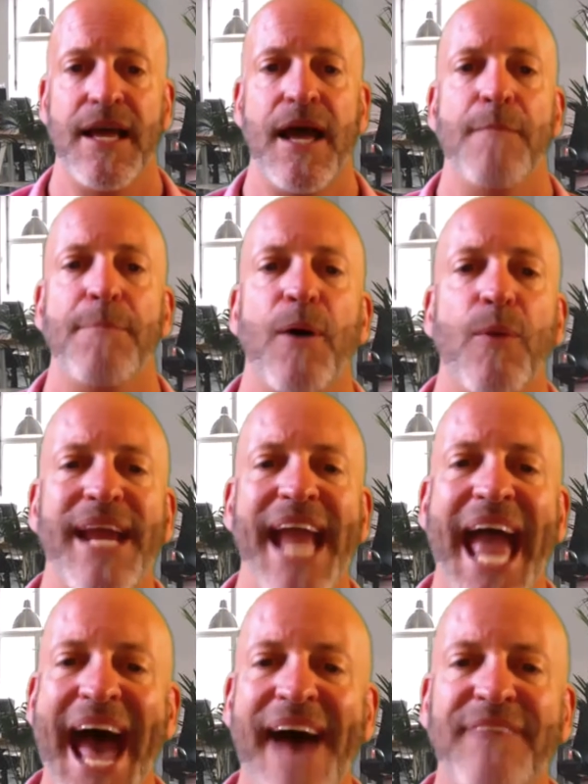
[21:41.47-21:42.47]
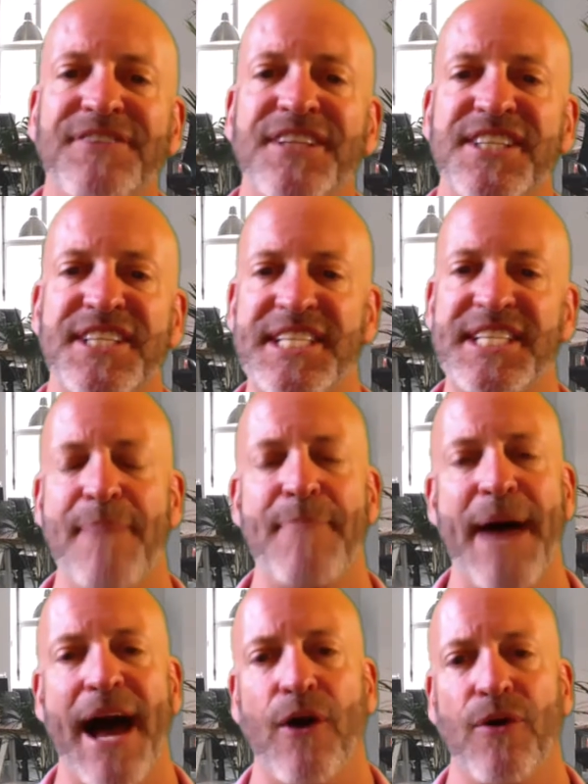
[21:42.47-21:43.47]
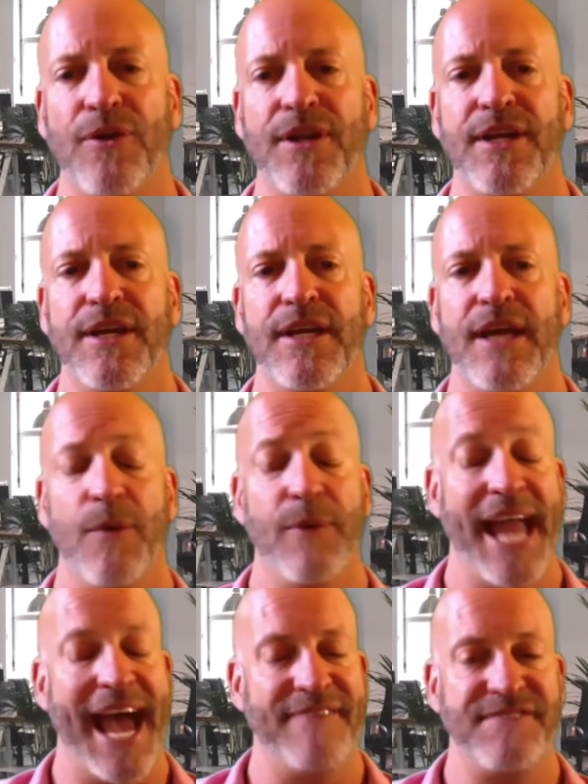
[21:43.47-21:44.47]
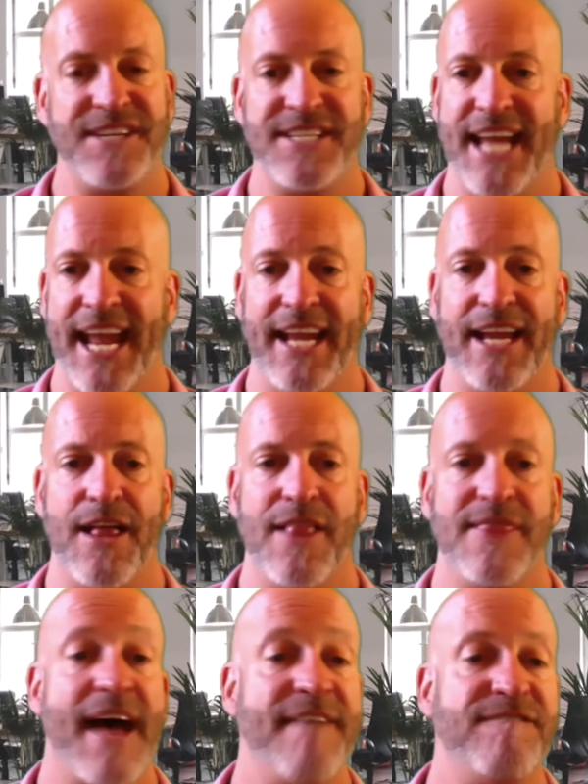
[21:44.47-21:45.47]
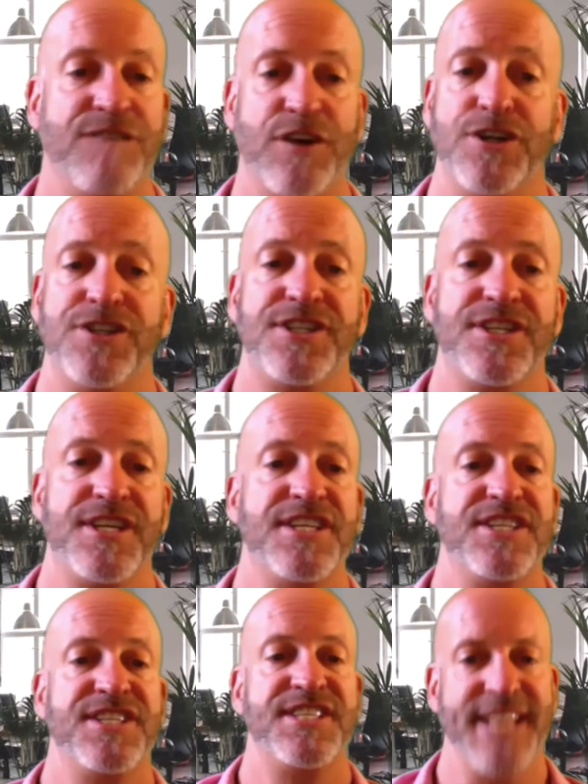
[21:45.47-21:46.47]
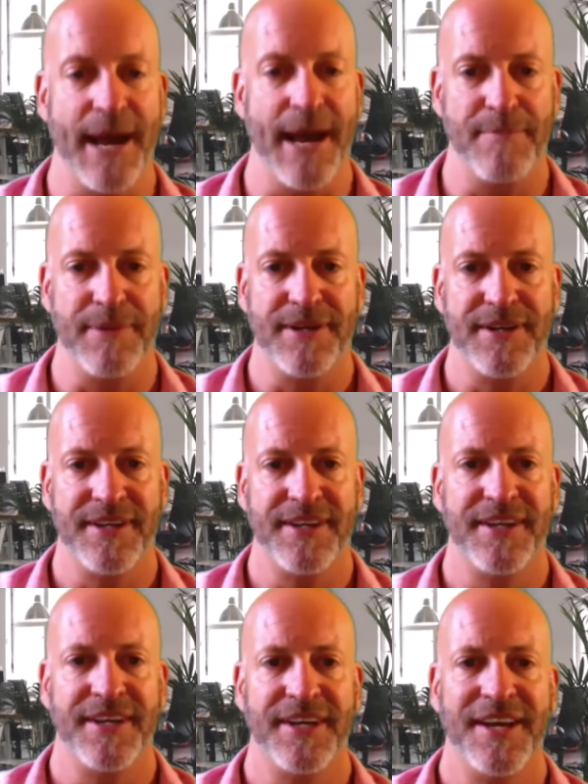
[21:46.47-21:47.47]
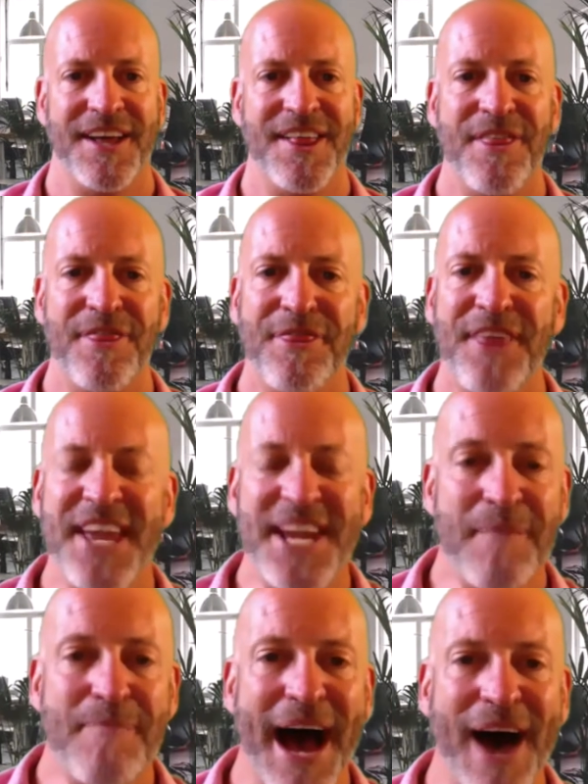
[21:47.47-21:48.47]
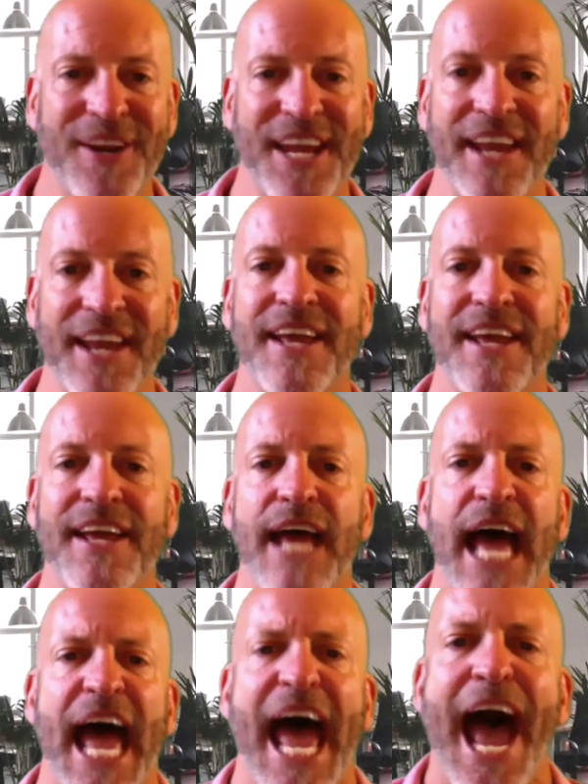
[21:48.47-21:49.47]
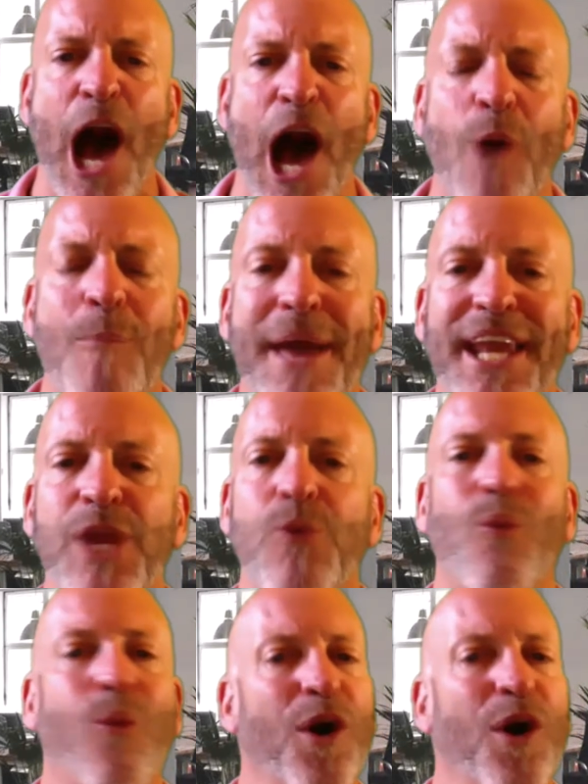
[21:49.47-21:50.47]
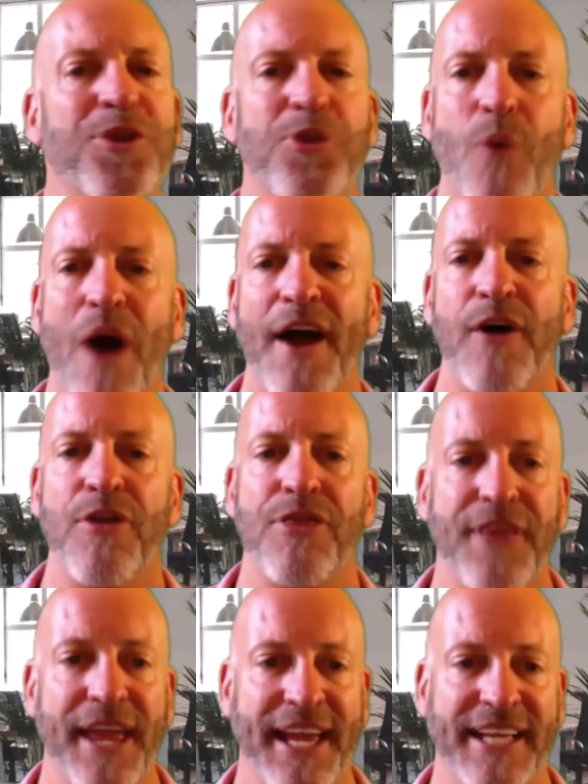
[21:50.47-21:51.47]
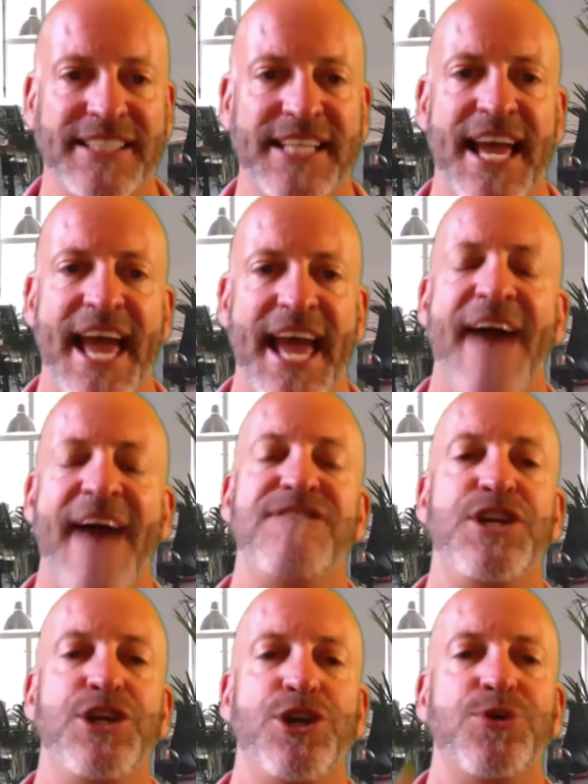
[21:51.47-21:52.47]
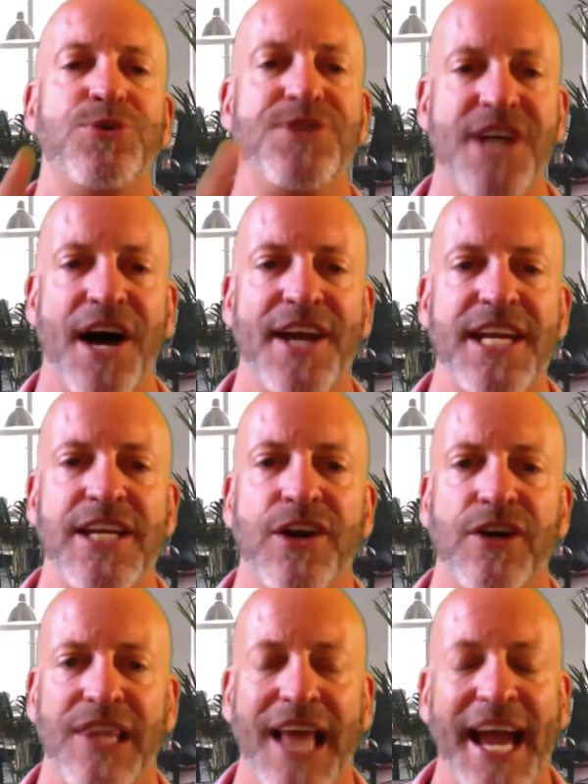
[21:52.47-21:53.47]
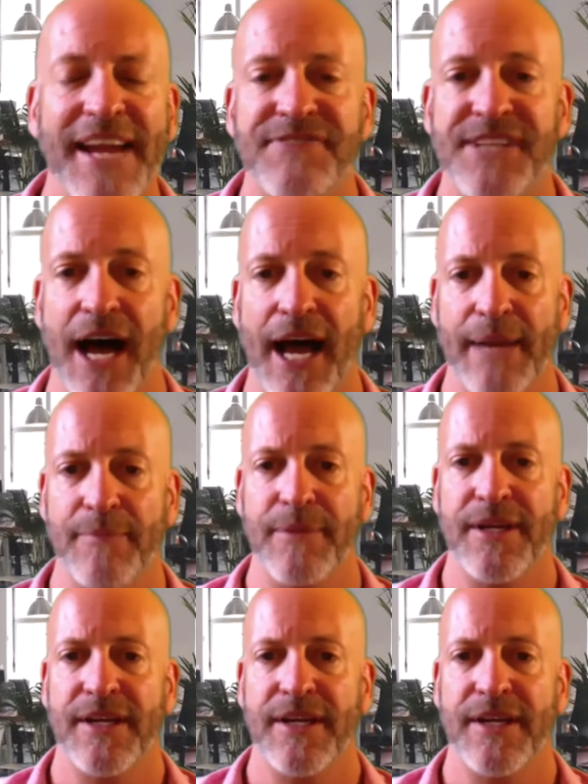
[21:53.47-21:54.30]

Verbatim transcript: But we have to step out and we have to take that first step. Think about it. How many worthwhile things have you done in your lifetime